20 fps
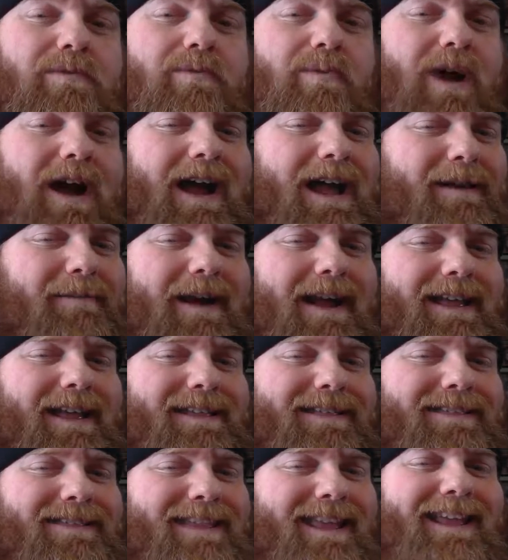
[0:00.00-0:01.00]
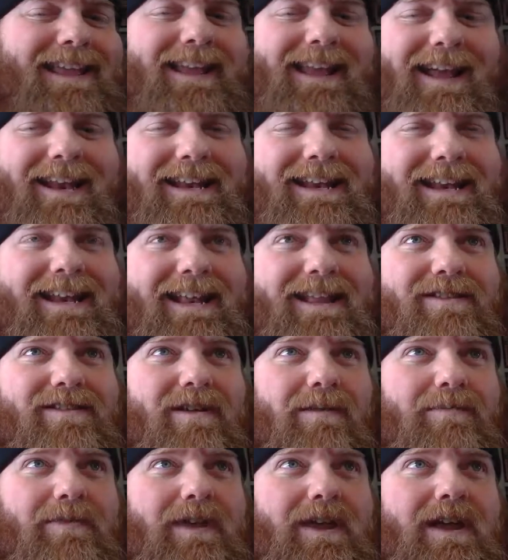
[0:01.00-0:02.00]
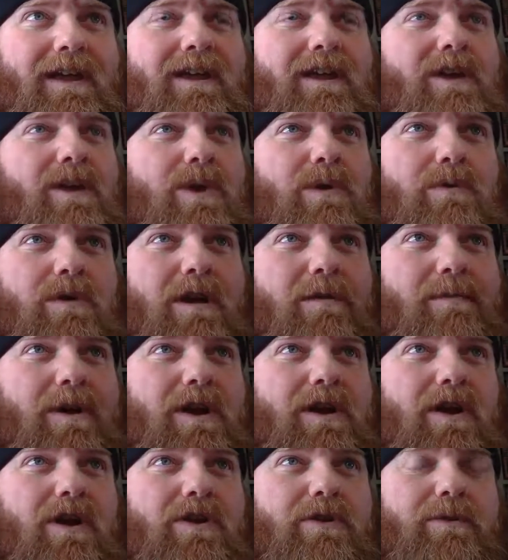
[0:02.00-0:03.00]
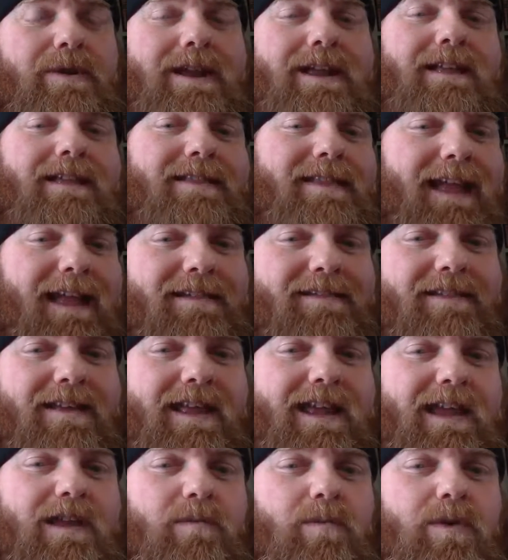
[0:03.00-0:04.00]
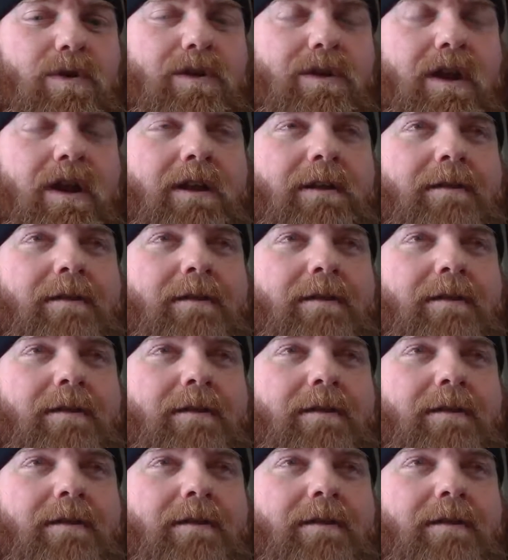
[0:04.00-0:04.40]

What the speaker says: Why am I thinking I need to eat something when I'm not hungry? That's the key word.